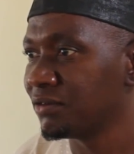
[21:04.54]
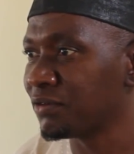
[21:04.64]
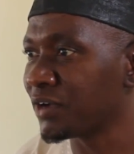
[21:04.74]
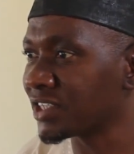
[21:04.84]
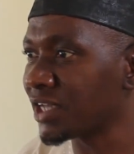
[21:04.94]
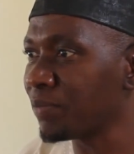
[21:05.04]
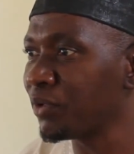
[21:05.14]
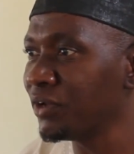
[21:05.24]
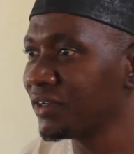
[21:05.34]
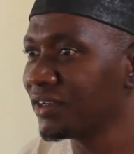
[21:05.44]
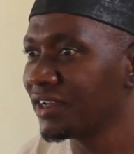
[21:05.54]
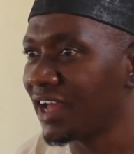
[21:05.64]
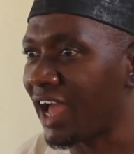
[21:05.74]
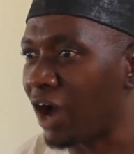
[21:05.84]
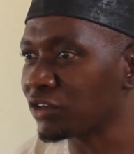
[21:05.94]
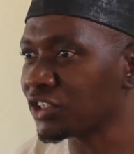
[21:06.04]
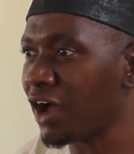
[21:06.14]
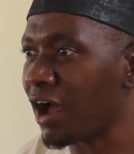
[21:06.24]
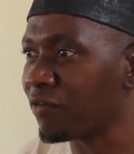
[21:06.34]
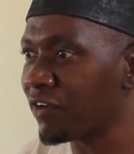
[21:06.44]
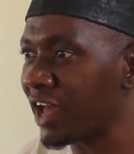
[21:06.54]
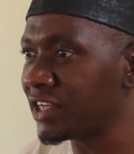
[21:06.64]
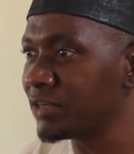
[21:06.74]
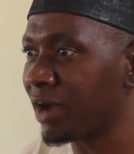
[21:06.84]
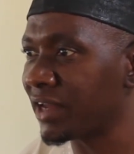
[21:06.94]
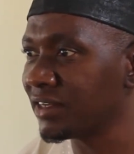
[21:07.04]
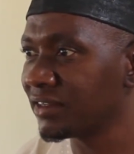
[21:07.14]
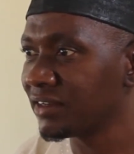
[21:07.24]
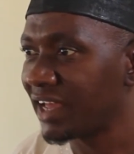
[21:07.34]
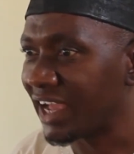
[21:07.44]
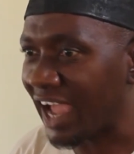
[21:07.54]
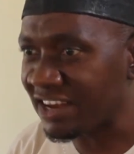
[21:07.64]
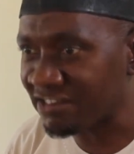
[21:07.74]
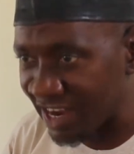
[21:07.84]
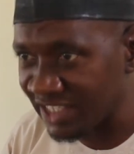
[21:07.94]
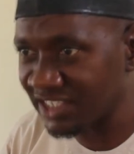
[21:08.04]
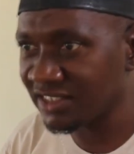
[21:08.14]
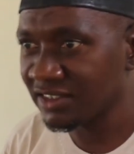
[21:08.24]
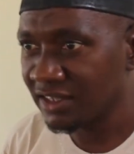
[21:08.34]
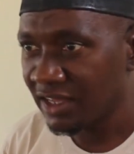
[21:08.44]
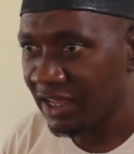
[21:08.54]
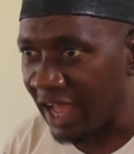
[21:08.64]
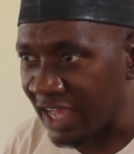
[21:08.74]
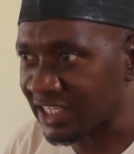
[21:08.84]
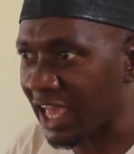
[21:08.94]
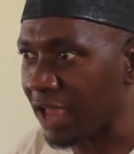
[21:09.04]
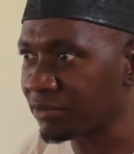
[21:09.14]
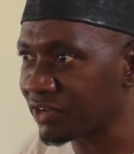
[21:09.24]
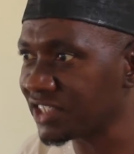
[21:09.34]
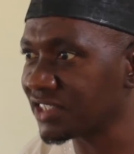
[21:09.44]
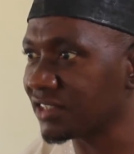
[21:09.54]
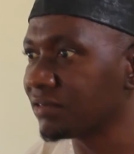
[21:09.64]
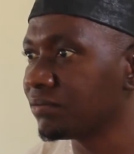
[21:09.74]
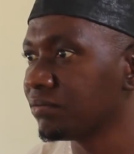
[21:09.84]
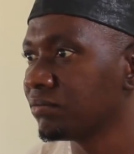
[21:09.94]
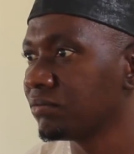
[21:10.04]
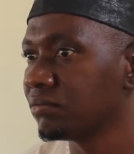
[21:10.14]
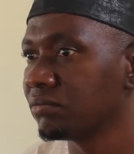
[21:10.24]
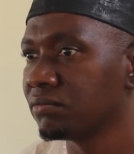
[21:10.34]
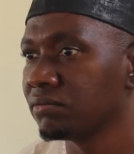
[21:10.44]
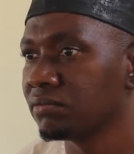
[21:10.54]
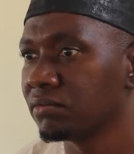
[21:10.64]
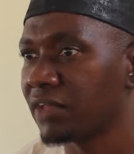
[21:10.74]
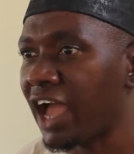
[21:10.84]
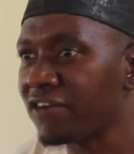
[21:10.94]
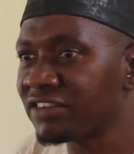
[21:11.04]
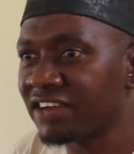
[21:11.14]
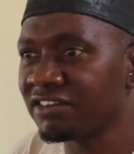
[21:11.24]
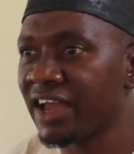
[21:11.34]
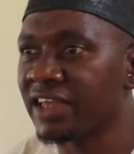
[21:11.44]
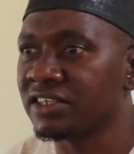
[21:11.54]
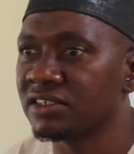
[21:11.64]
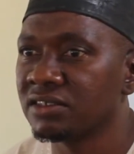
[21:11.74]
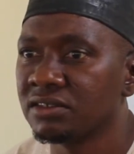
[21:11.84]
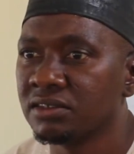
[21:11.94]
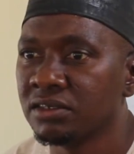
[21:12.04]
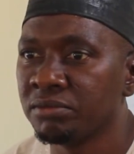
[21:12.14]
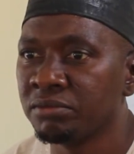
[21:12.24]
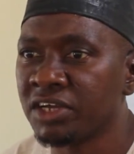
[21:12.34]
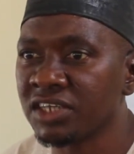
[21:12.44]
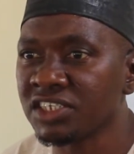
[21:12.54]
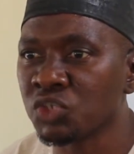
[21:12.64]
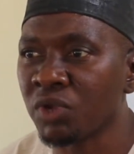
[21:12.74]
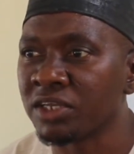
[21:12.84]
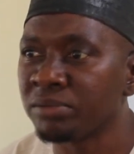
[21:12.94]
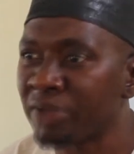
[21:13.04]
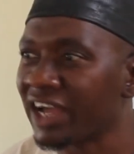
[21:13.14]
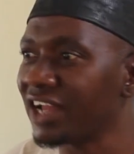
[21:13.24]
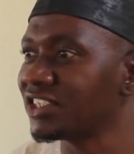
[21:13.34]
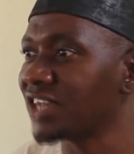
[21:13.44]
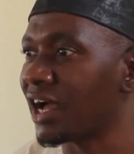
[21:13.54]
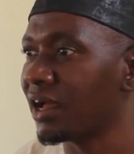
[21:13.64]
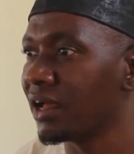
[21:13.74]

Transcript: For example, a Hausa Fulani man can dress as I am dressing. I have that right because it's what? My culture.